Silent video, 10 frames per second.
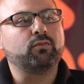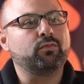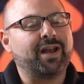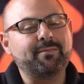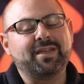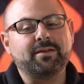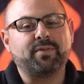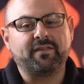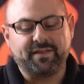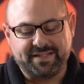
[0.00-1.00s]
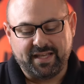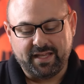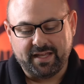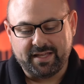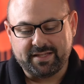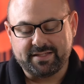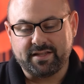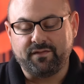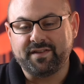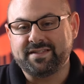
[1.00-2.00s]
What I mean by fatigue is
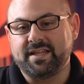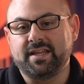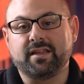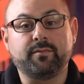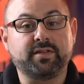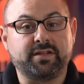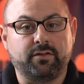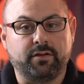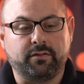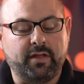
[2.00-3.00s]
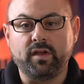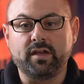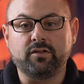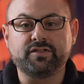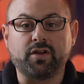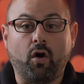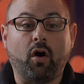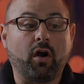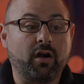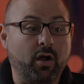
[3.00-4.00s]
the fatigue of the material. Wheels
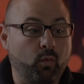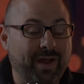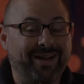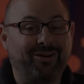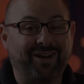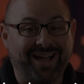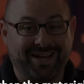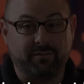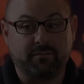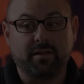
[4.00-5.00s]
are a wear item.